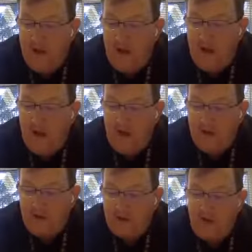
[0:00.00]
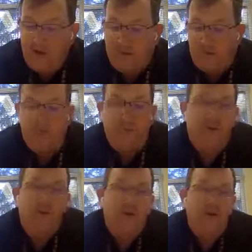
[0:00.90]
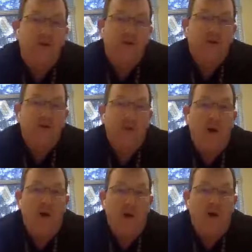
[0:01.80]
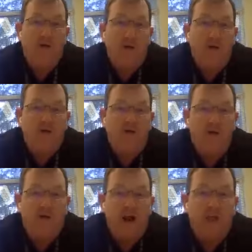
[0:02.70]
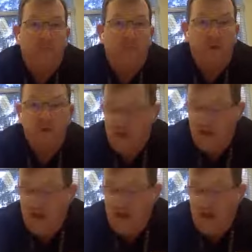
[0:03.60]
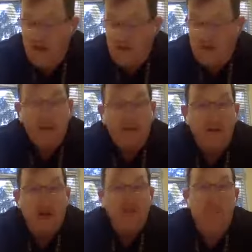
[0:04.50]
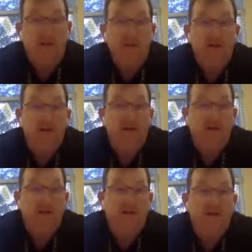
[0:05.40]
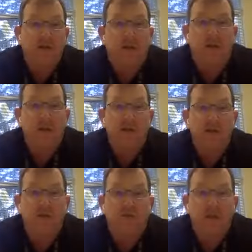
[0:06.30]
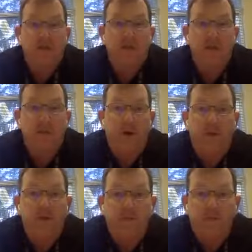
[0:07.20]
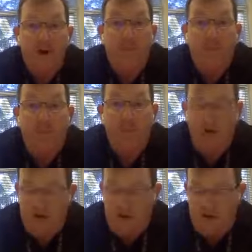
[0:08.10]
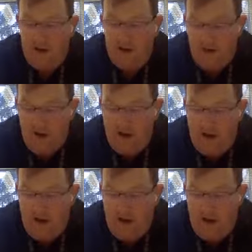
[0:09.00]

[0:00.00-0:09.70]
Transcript: And then I've also had the privilege to edit, some textbooks. I think textbooks still exist. I'm not quite sure if they still get published, but at one point they did.